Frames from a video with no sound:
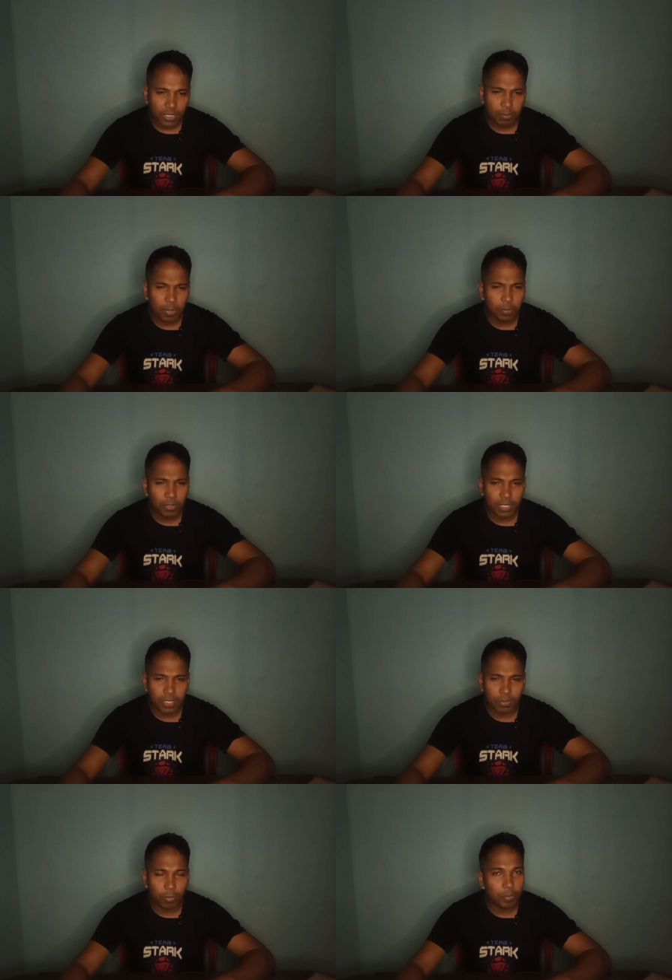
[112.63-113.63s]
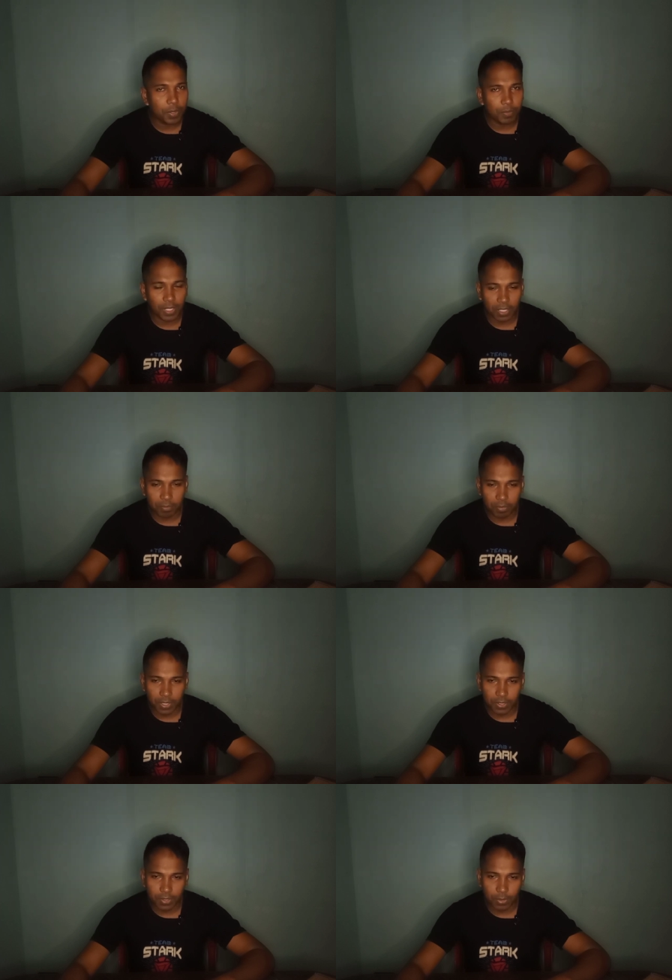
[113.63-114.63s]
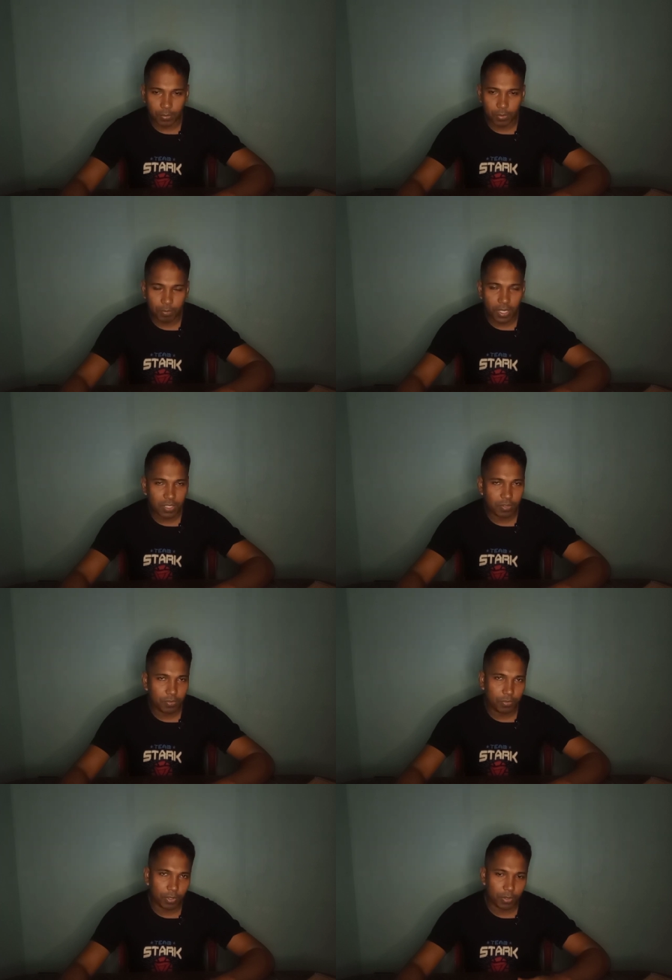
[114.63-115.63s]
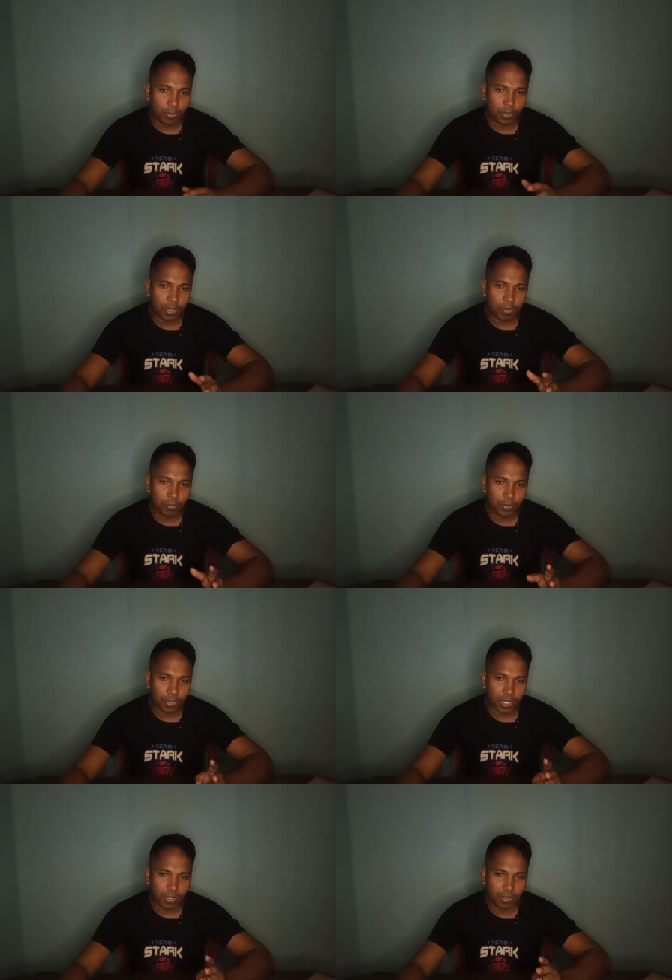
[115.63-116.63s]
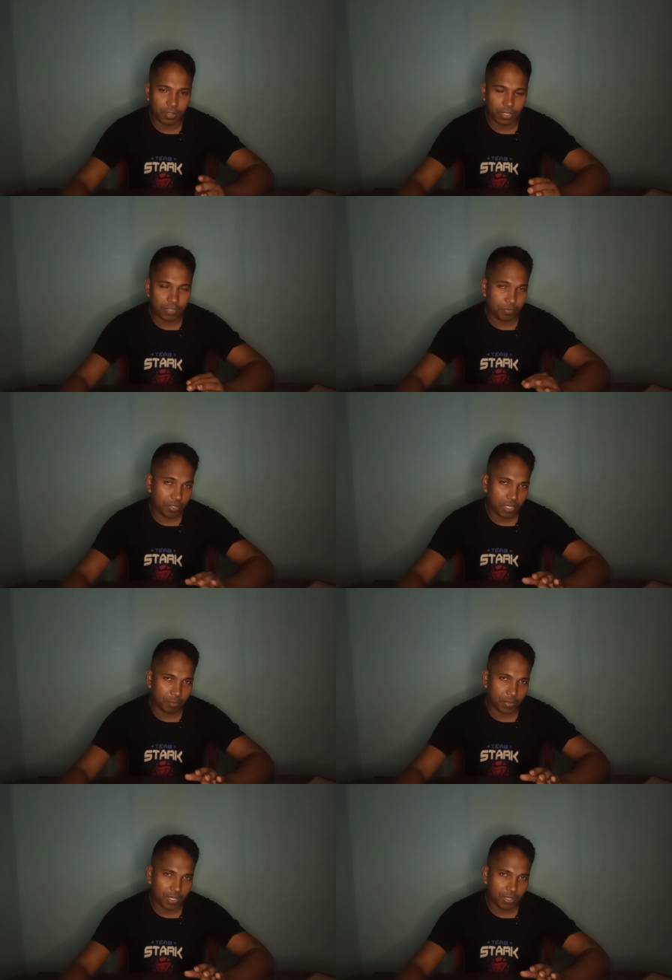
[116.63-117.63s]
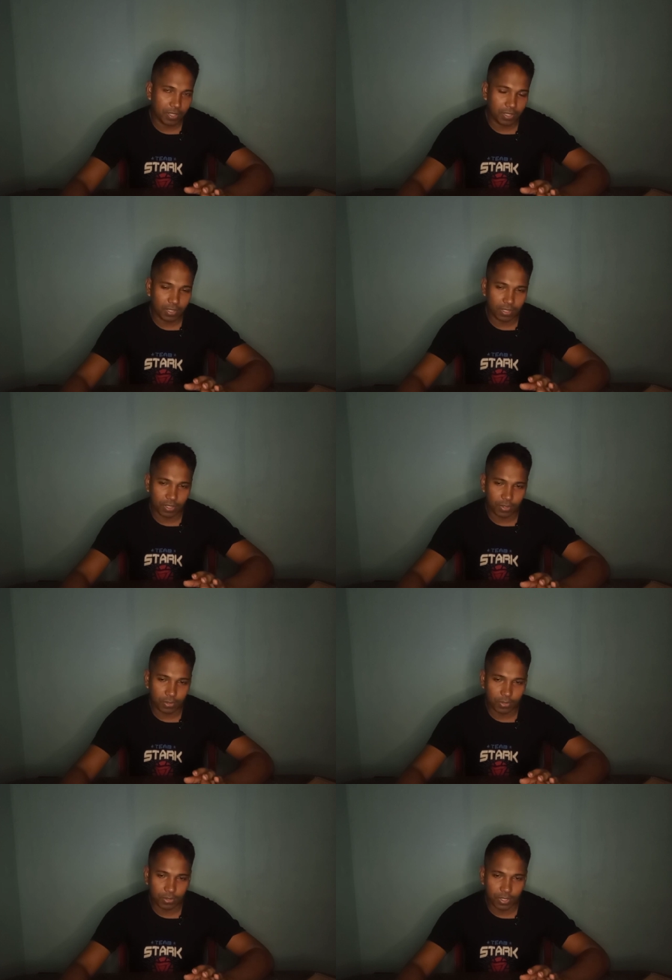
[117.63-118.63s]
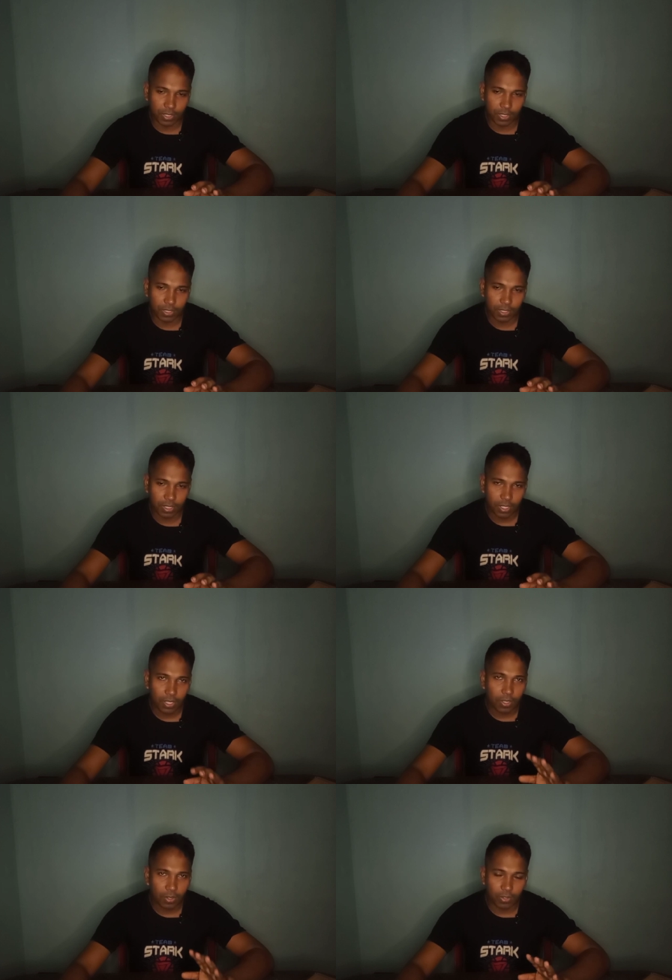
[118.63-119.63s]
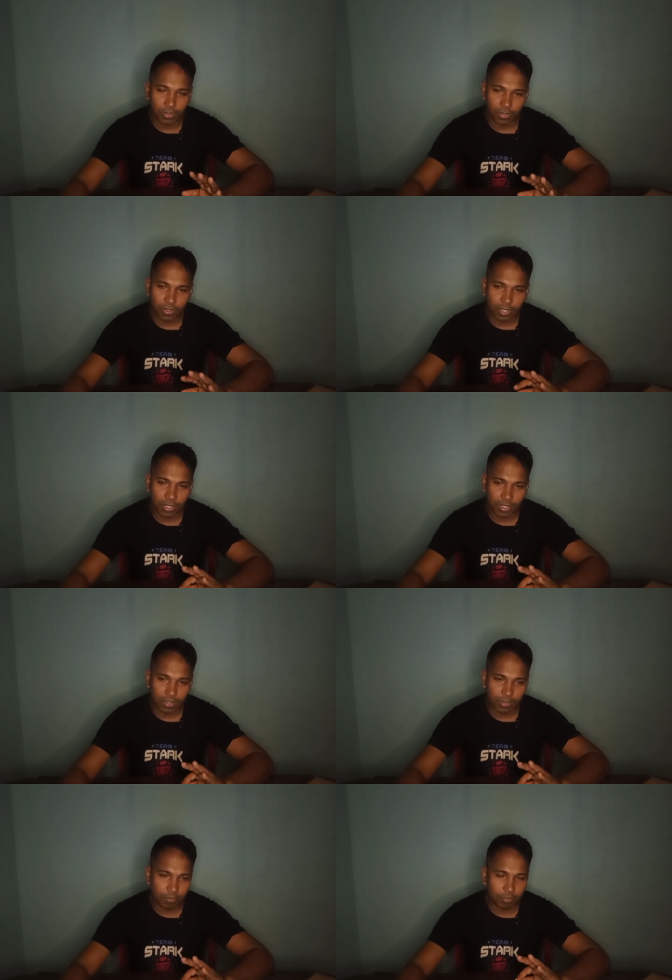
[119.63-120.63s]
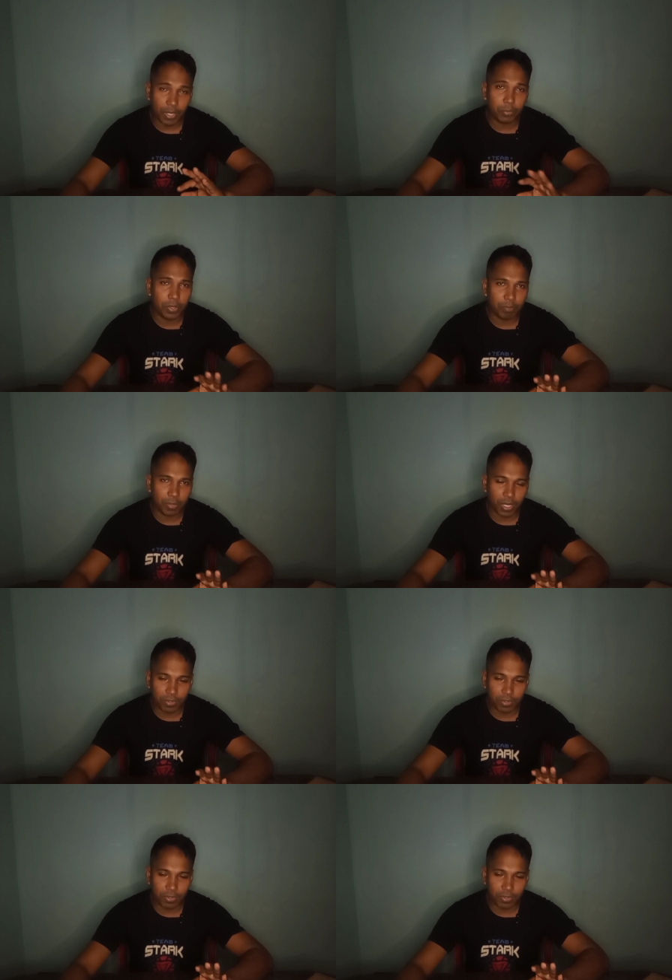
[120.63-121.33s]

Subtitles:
Redbubble is open marketplace, so we must follow the copyright infringement in our society. Hold on, my web